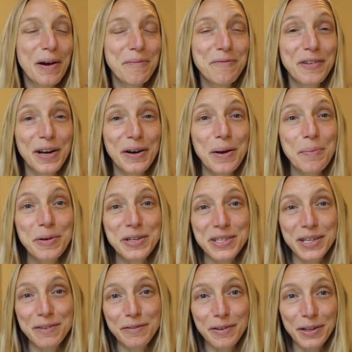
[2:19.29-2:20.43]
I'm very
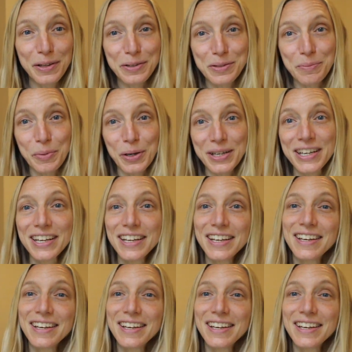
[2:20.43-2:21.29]
appreciative of all the support.